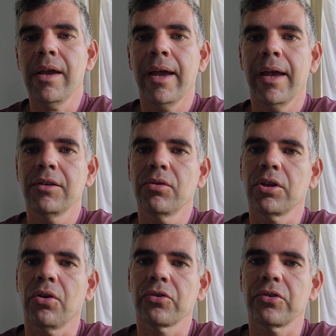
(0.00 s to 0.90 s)
And you
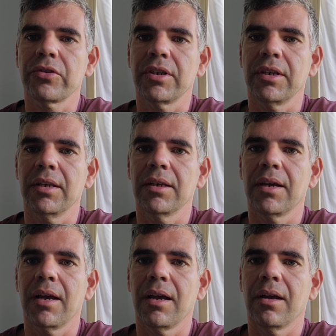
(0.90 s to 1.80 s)
can also see
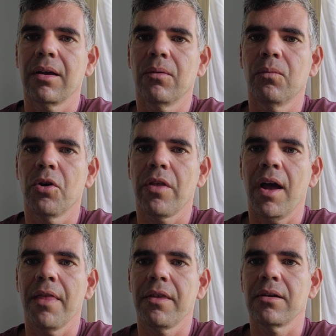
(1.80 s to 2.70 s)
what
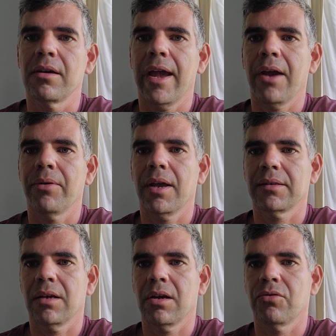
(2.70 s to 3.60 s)
other
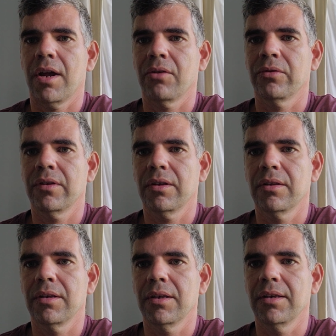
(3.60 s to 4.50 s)
areas are around
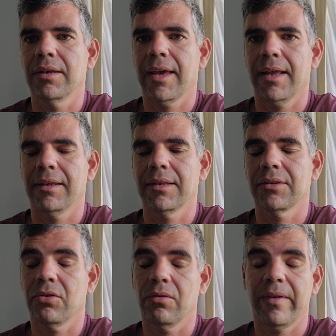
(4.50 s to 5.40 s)
the
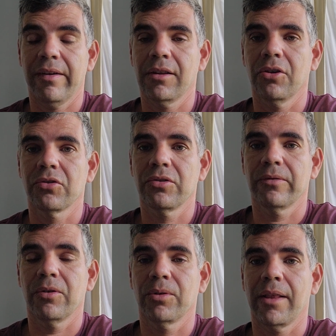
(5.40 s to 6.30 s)
Canyons or very close to
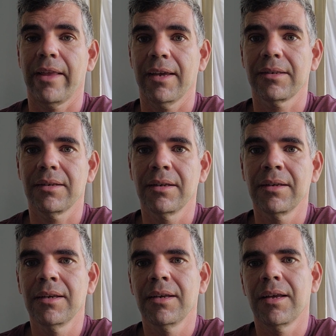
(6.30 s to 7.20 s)
Verona Lakes,
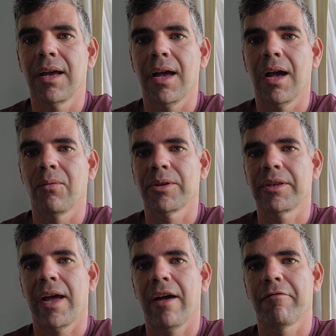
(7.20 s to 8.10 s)

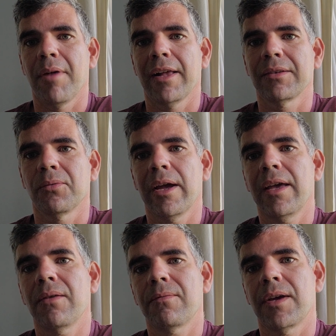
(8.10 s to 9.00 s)
1.5 miles
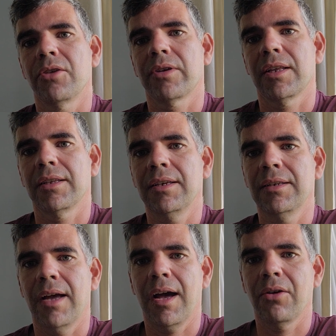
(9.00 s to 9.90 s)
away, where you can
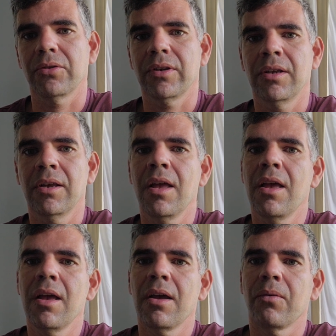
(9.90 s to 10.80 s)
eat out,
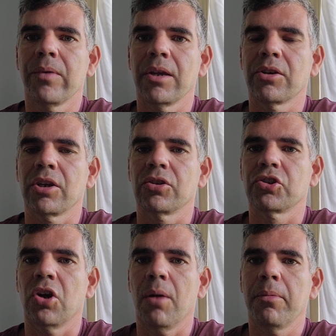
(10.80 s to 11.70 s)
where you can
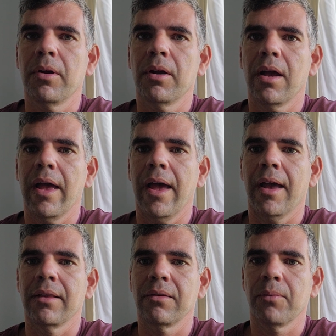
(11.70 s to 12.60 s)
shop,
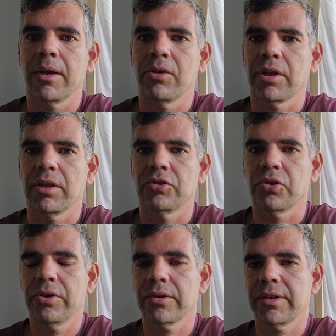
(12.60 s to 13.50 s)
and where you can
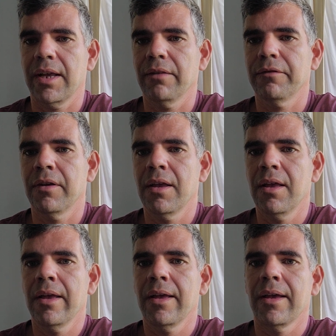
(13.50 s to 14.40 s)
enjoy yourself.
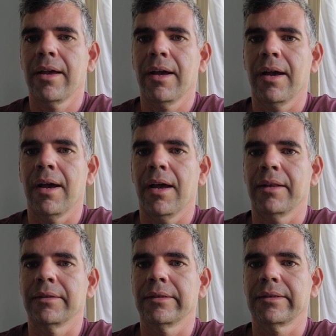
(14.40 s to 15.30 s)

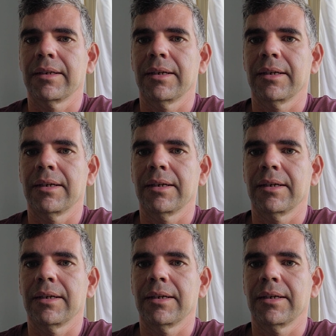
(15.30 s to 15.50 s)
And